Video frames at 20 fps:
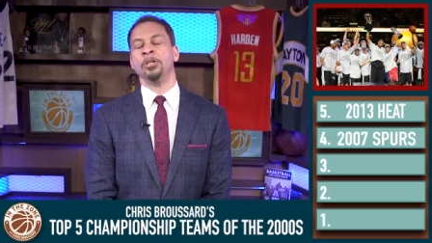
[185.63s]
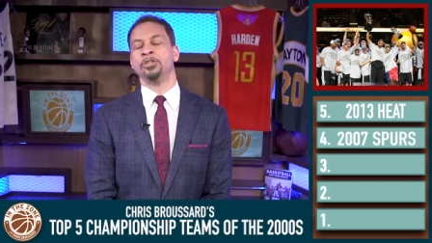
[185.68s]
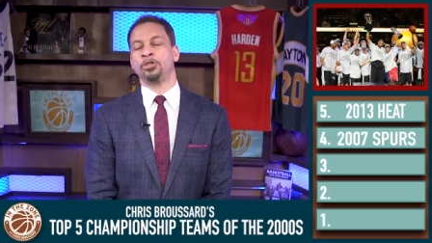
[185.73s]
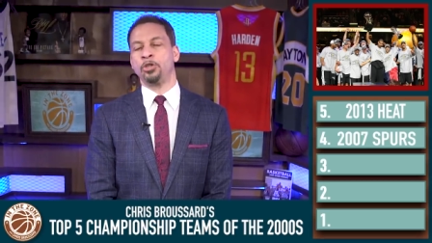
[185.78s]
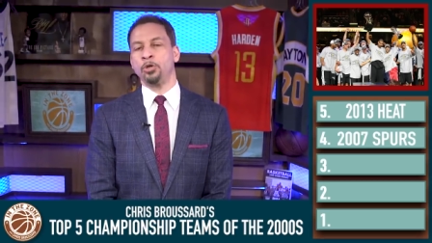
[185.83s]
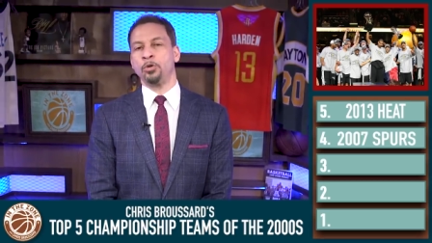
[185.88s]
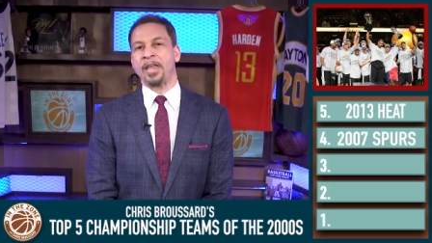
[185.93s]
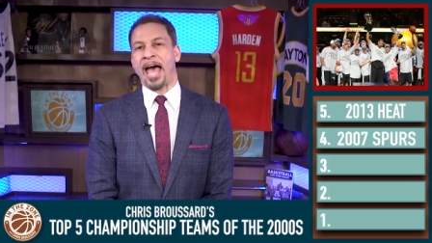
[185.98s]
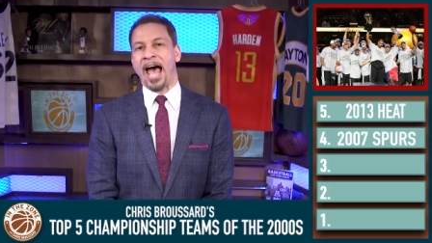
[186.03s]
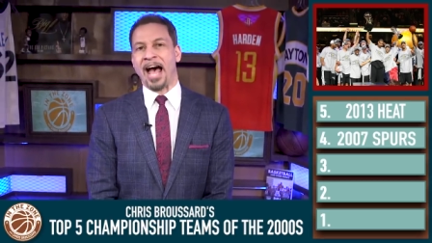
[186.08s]

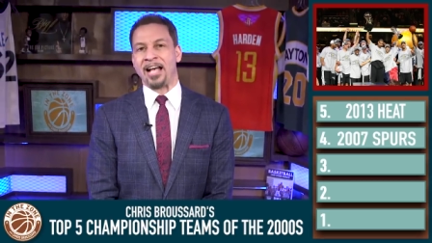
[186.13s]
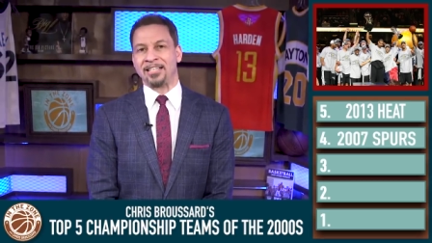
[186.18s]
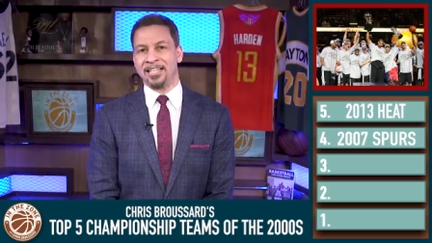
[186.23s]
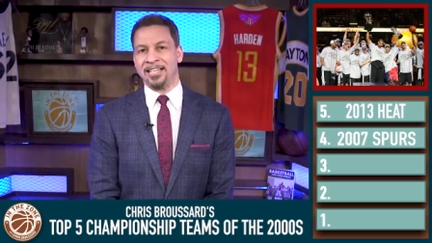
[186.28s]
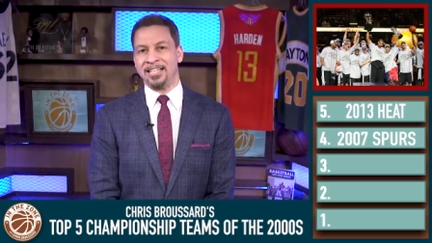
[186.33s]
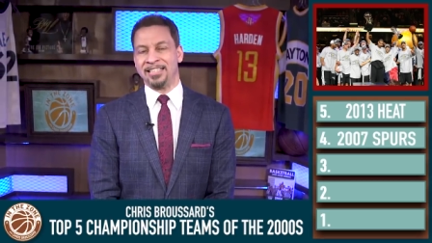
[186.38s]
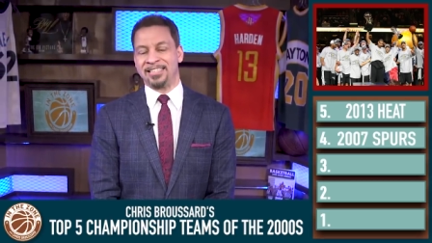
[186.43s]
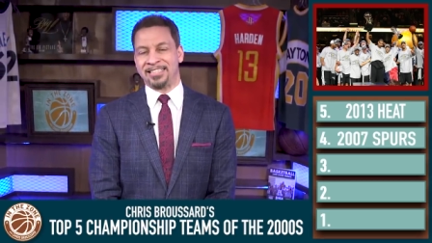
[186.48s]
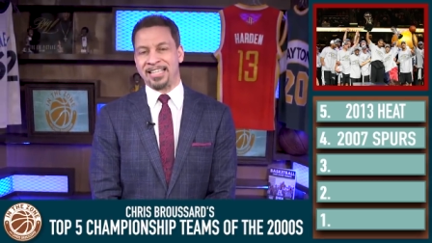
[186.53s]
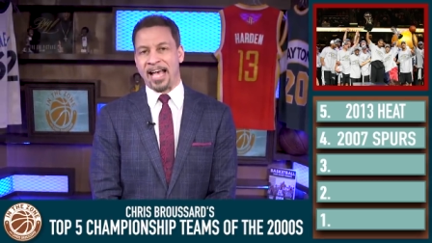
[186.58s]

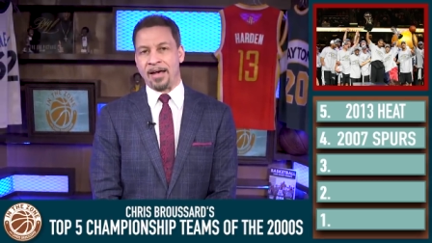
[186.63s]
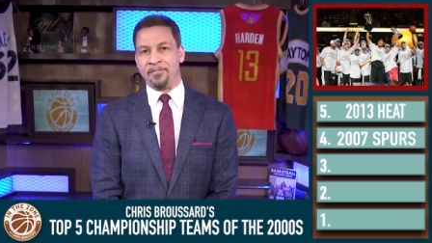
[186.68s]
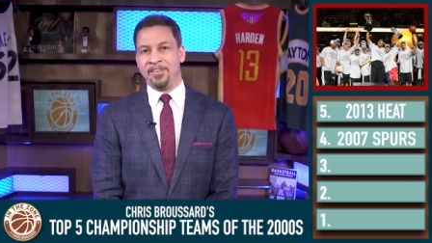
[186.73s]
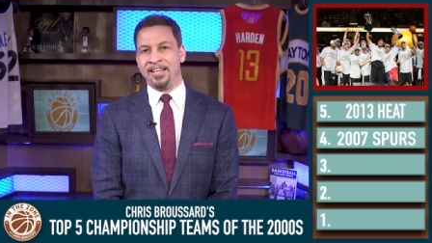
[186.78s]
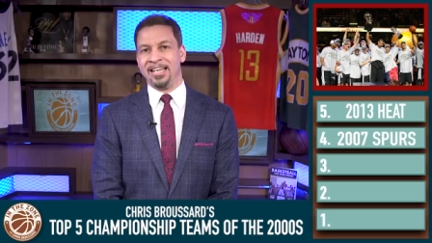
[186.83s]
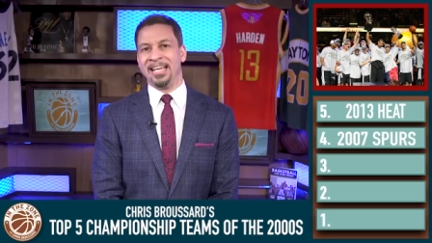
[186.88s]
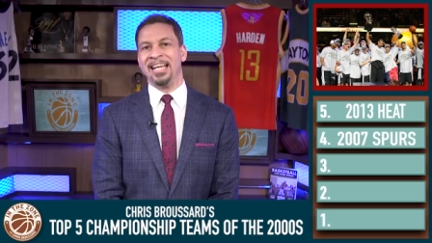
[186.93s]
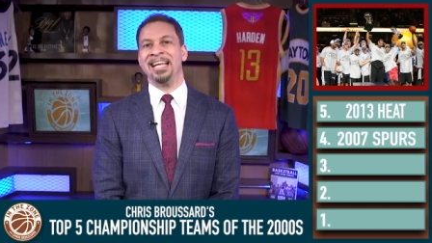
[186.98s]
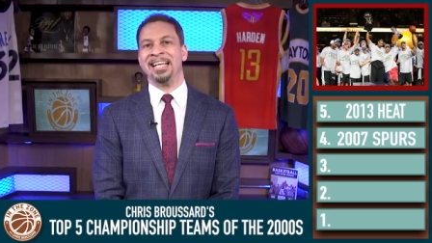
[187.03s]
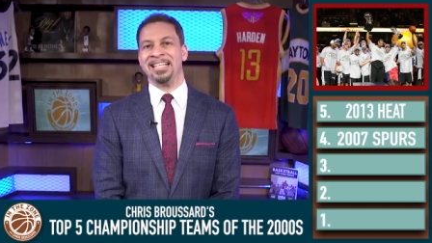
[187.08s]

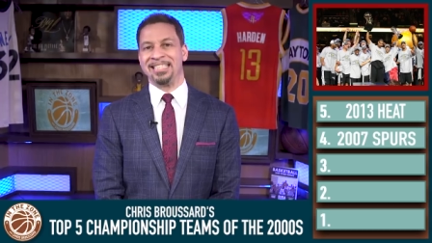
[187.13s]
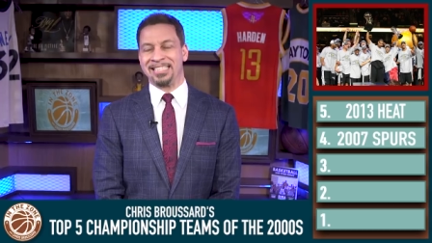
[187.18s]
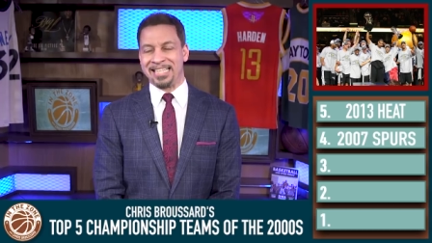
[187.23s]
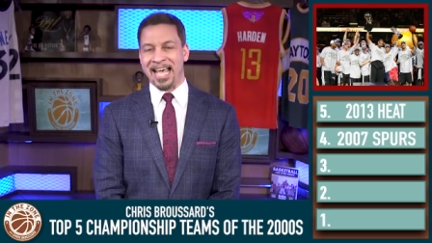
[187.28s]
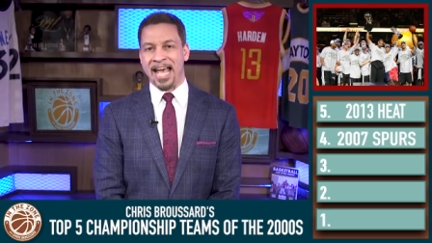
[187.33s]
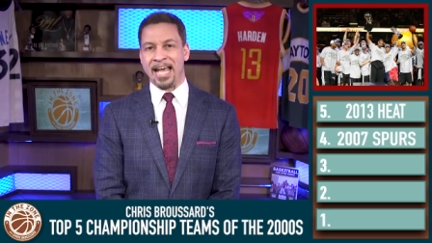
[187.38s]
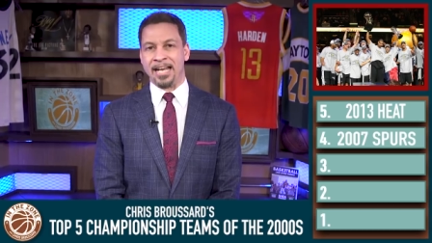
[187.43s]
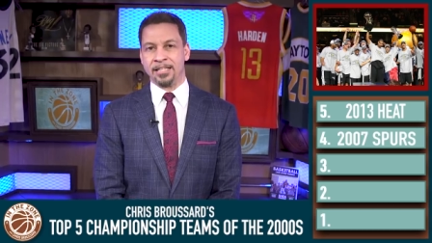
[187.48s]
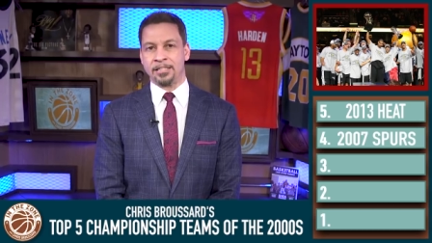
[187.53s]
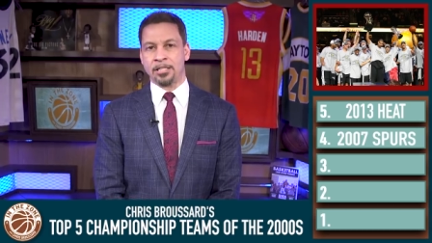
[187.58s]
2007
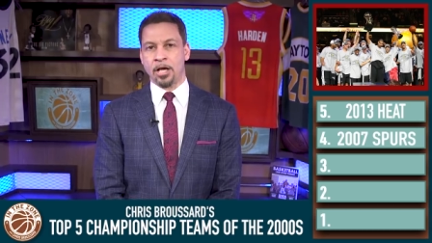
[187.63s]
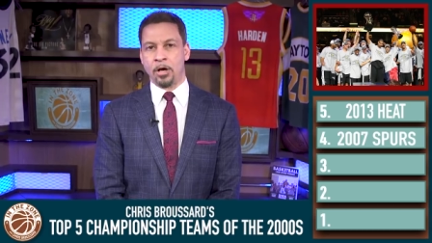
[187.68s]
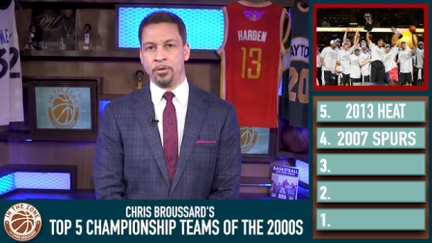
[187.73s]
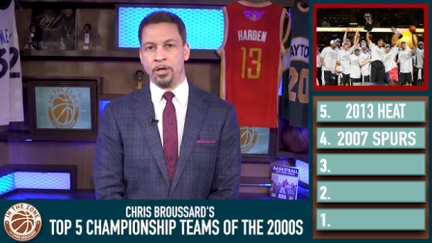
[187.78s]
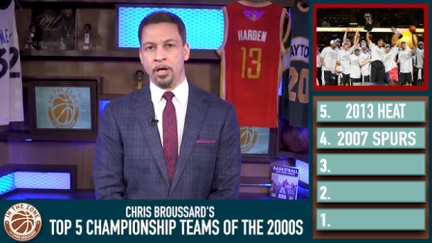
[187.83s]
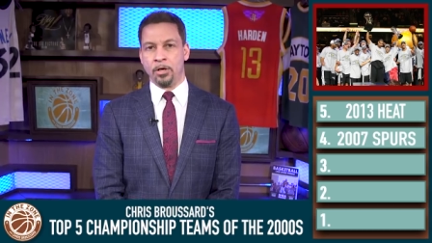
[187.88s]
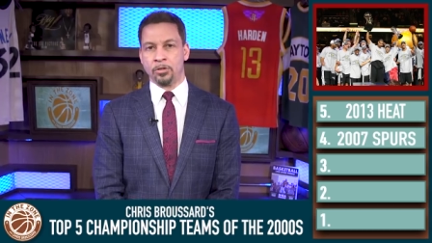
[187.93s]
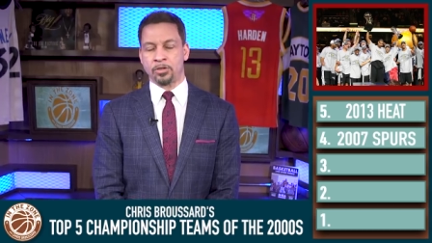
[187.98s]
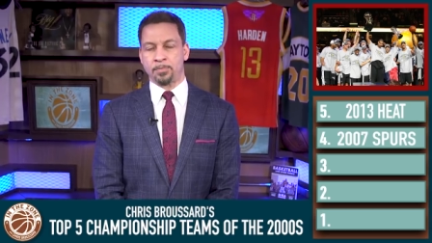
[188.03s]
San Antonio